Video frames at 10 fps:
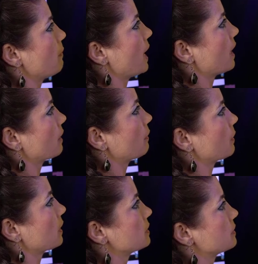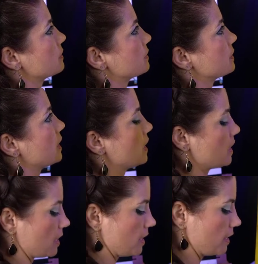backwards
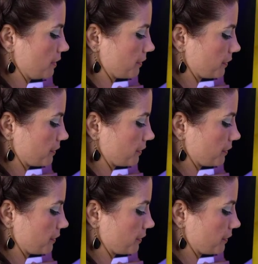C.